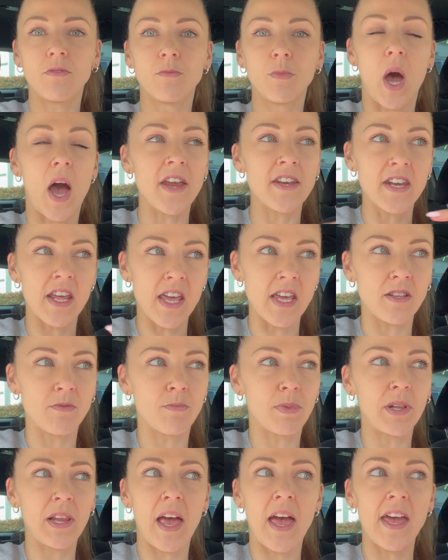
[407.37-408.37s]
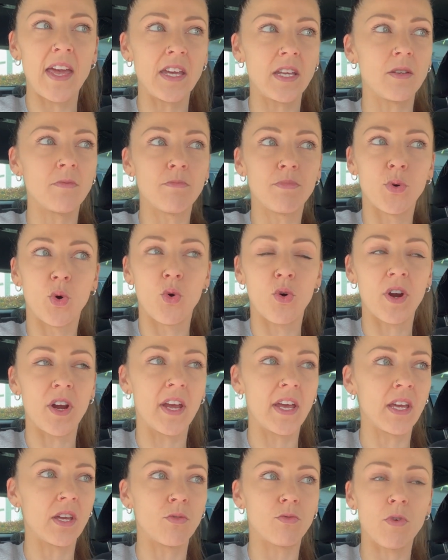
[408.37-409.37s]
I need plain,
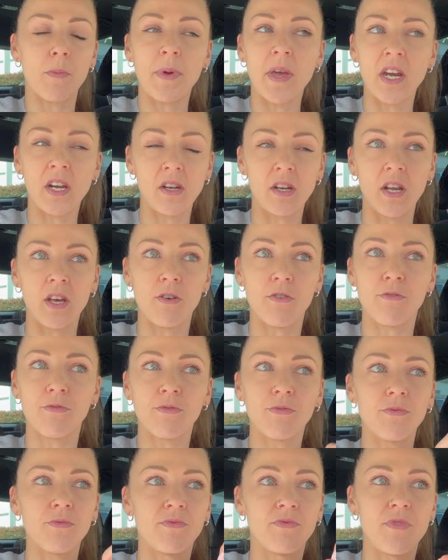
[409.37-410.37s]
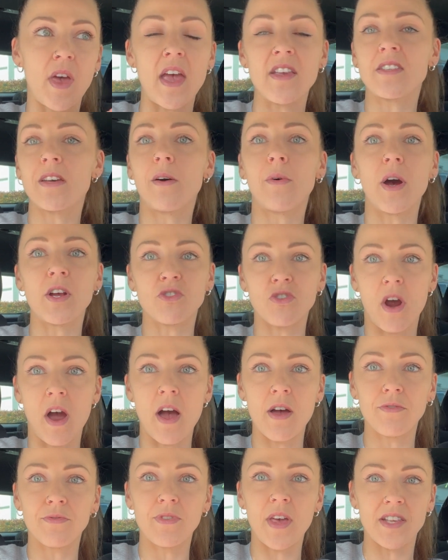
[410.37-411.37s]
boring, repetitive. That's how I
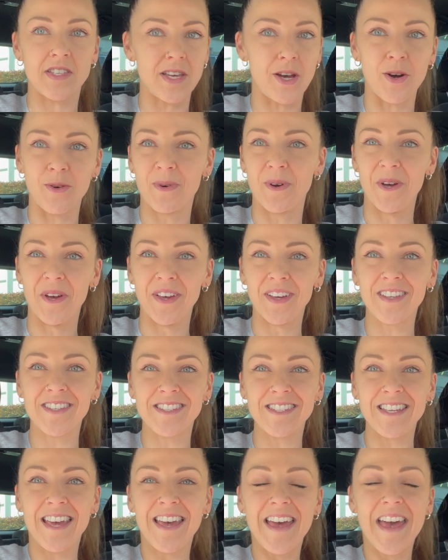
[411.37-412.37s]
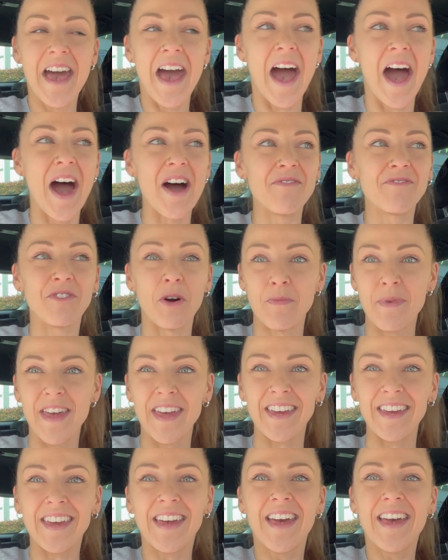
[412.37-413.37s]
drive. That's how it works for
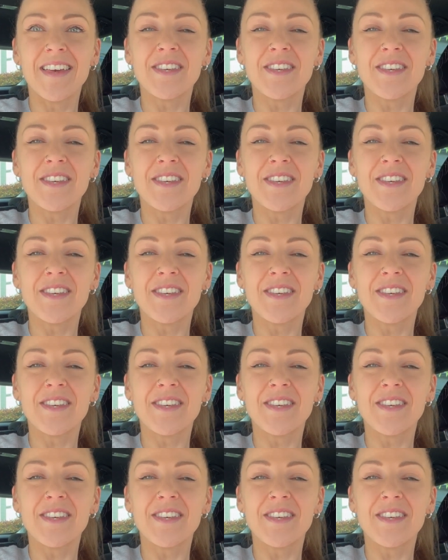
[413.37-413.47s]
me.